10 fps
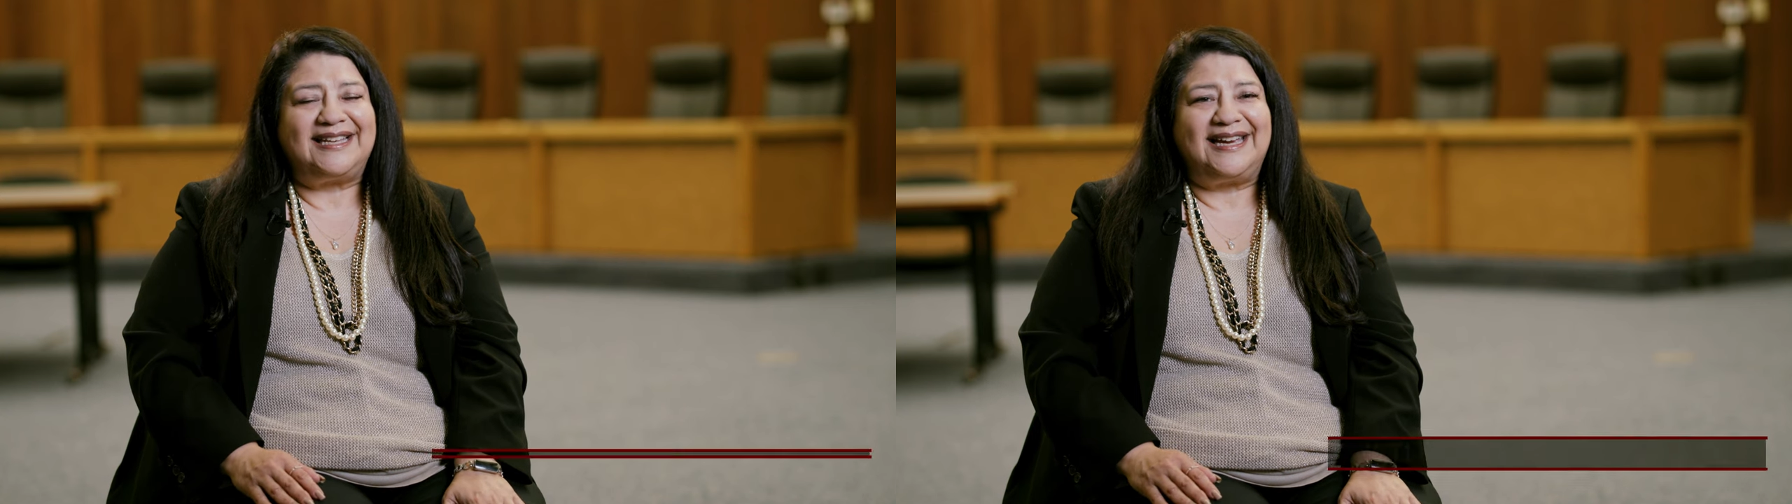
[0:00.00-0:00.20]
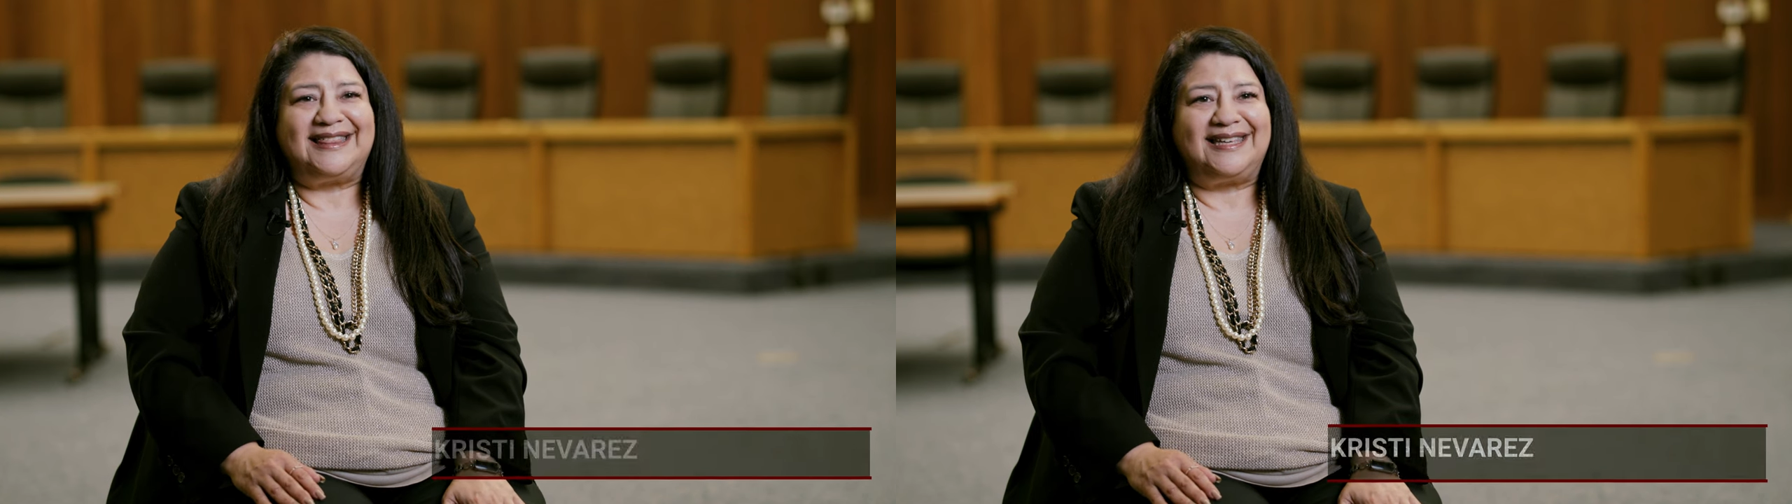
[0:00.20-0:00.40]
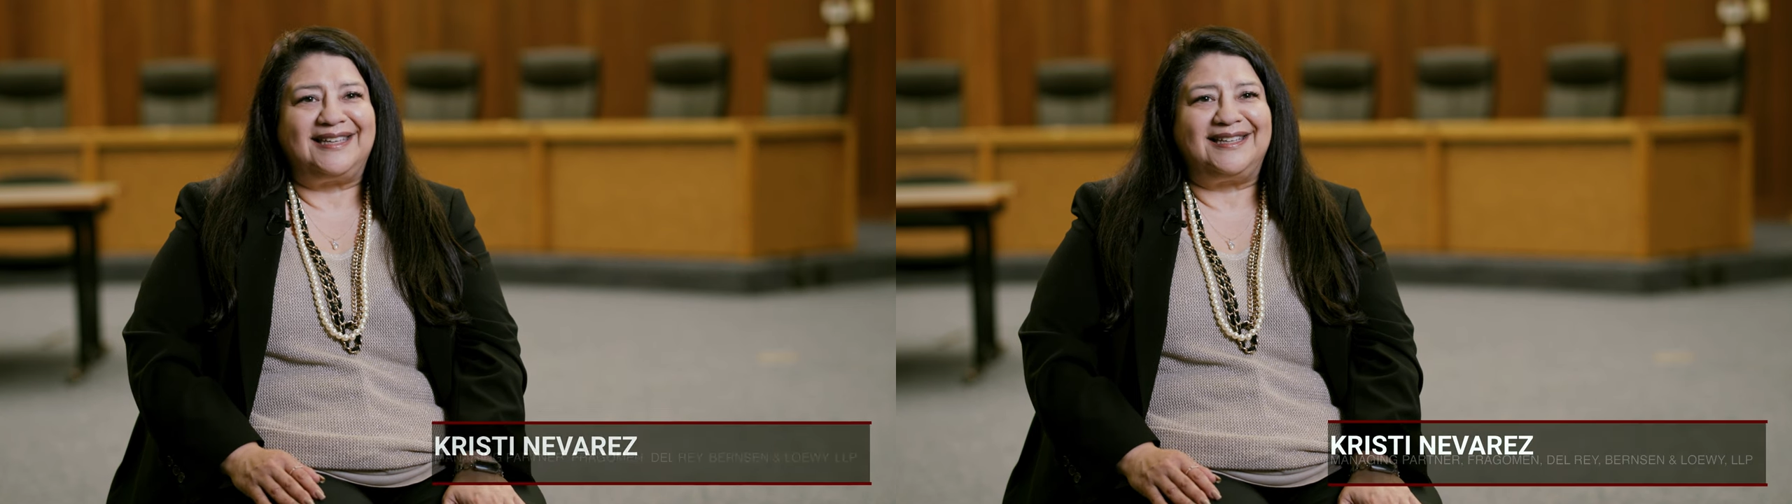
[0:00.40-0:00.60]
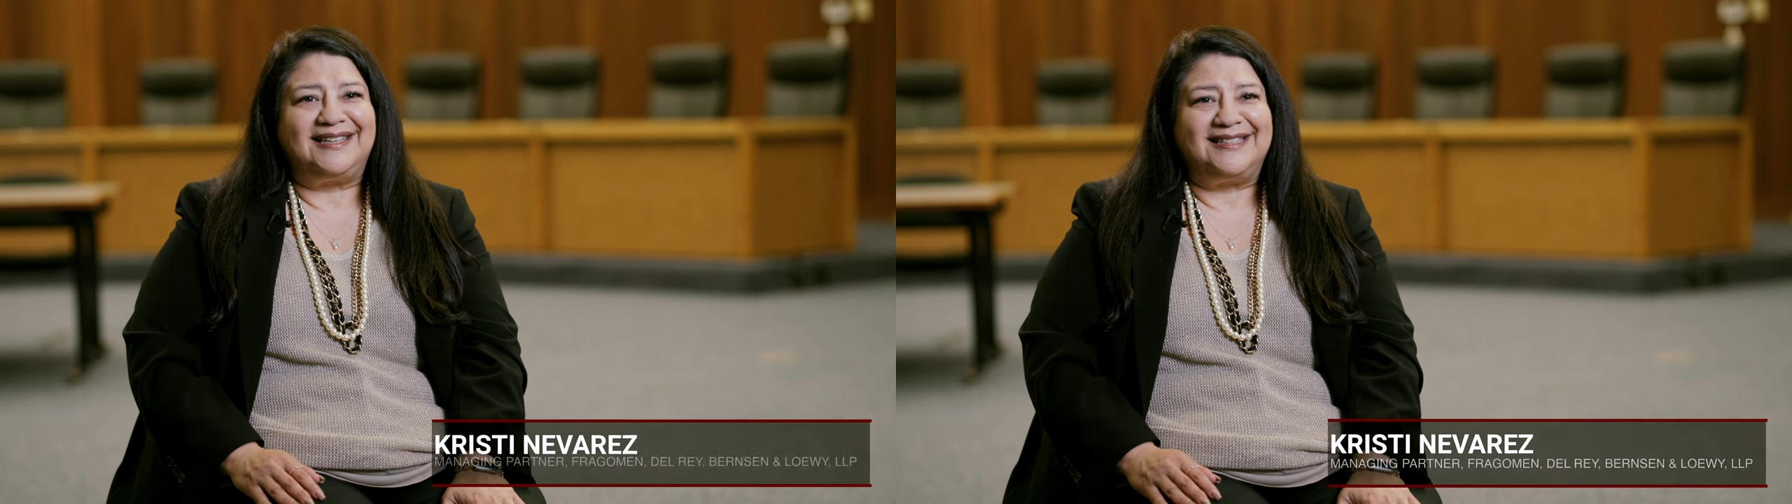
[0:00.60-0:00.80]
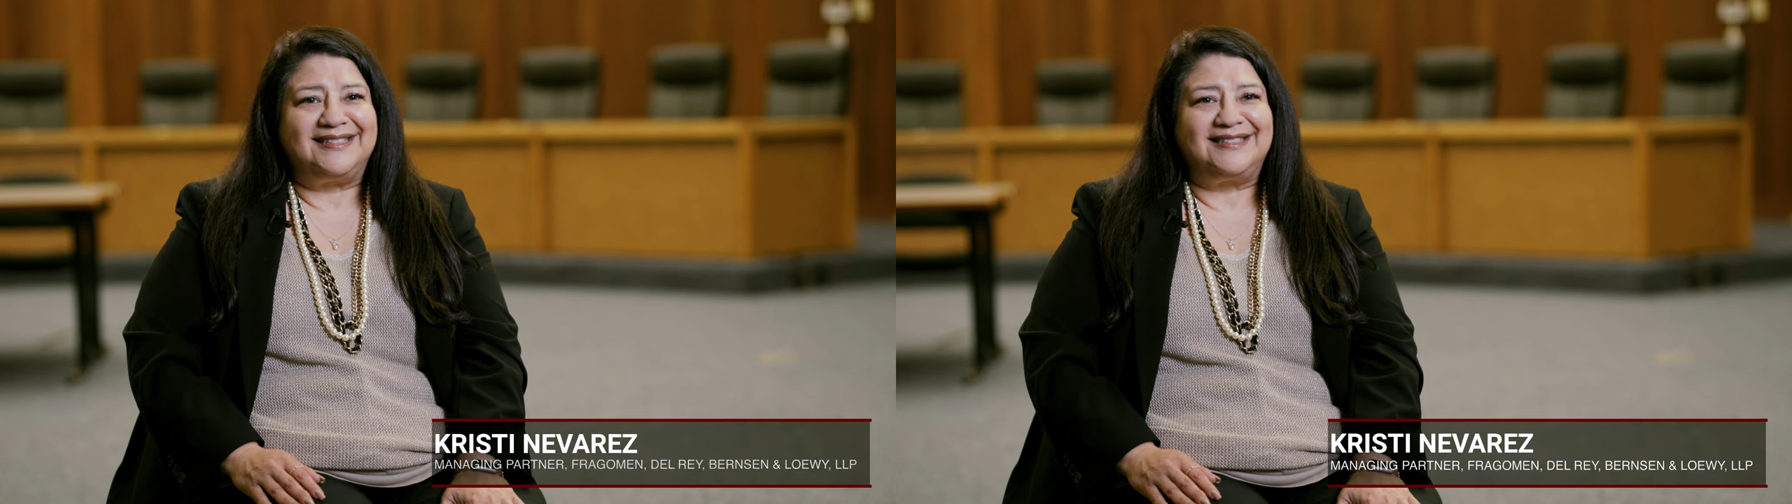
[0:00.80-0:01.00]
I think
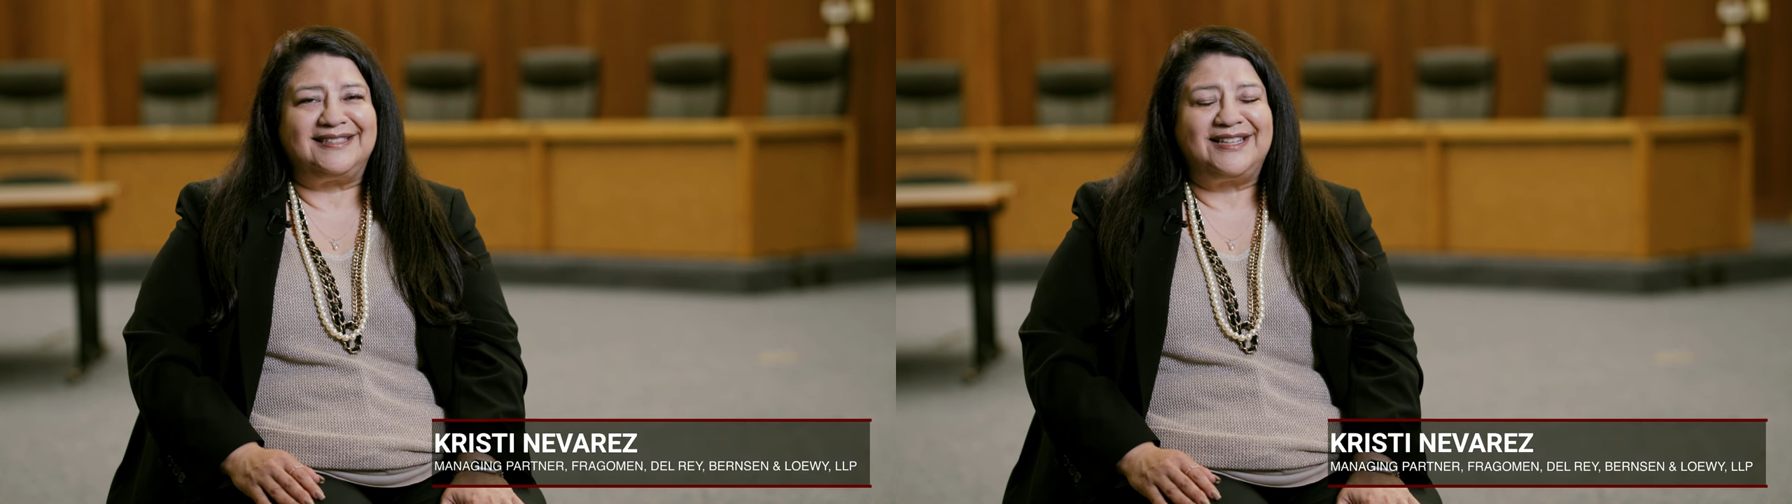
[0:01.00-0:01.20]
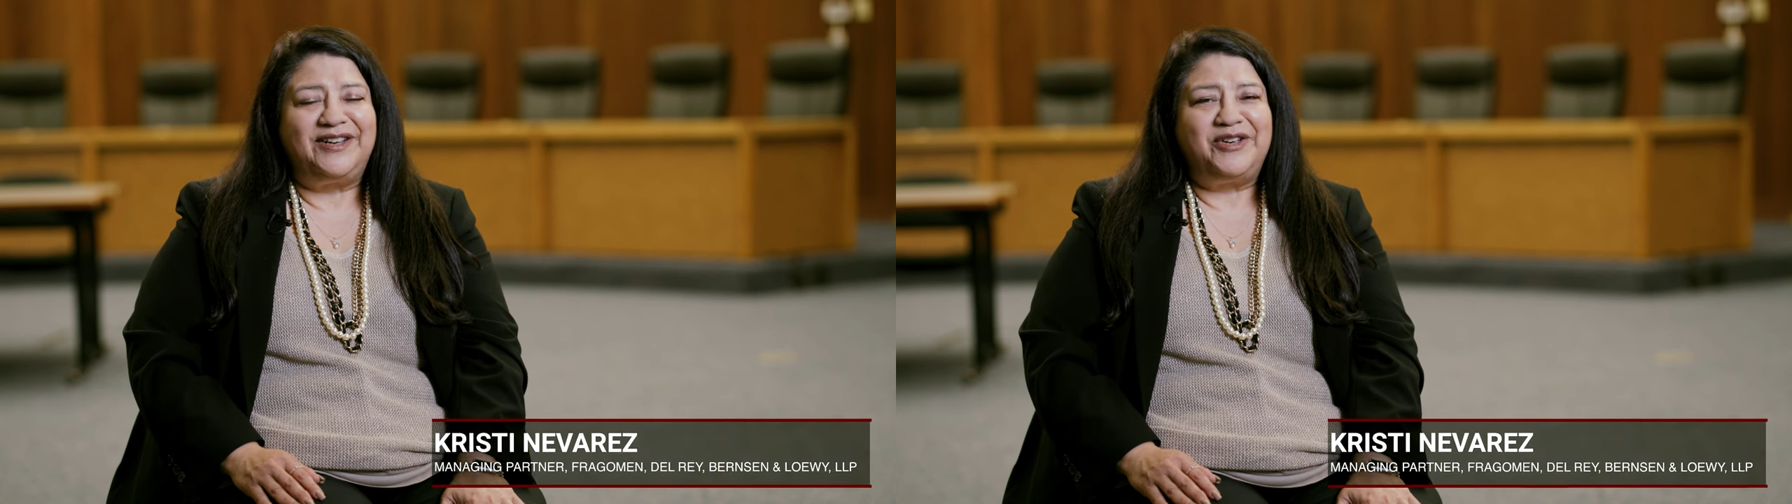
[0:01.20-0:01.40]
is